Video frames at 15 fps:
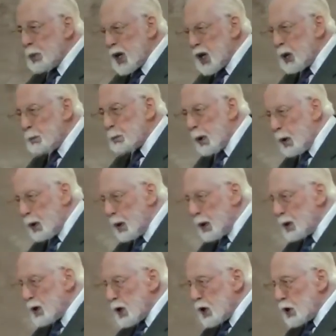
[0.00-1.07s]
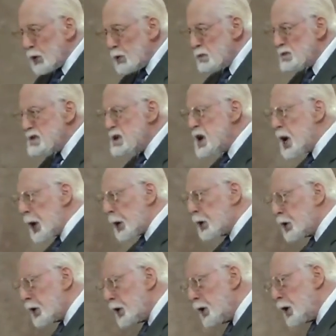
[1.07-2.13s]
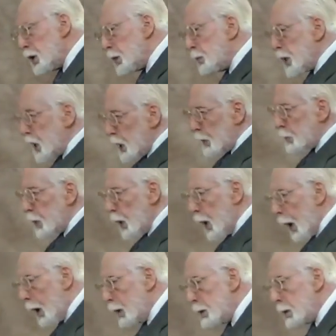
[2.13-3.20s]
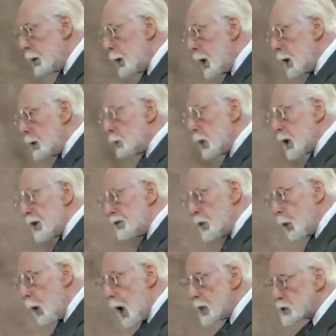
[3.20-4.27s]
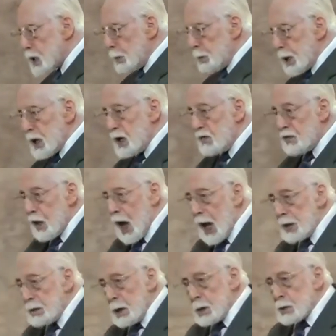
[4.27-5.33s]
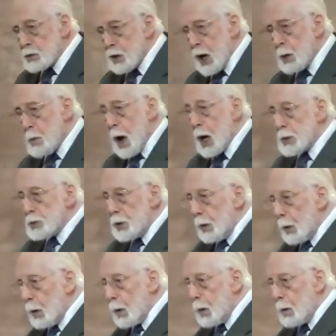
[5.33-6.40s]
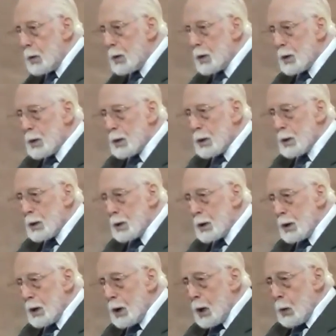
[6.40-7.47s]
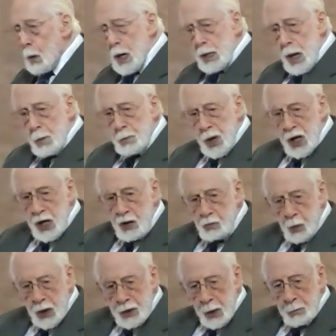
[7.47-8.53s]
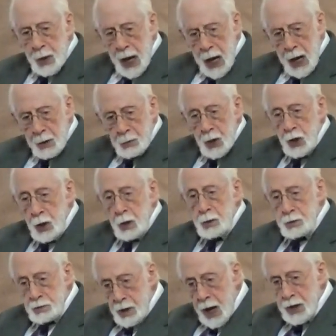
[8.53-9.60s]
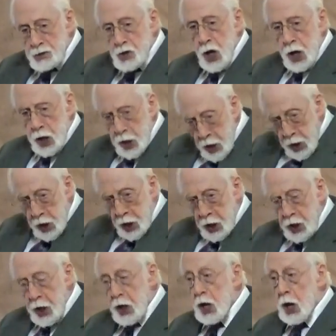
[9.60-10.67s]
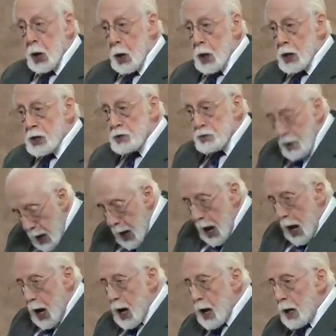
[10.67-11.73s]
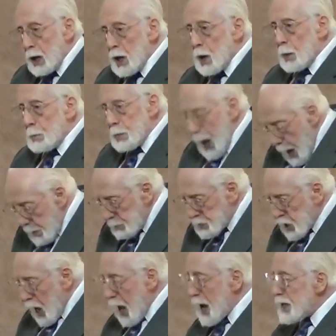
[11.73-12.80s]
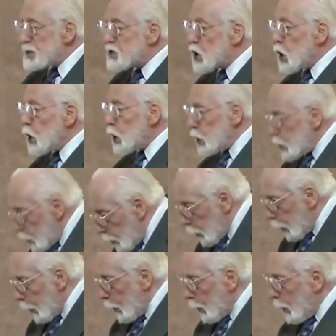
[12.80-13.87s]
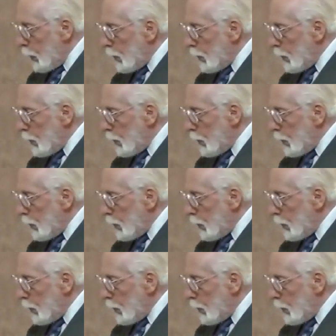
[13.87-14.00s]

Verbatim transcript: people, unique people. Well, if you want to believe that, shame on you. Why not believe what the Bible says? He shall baptize you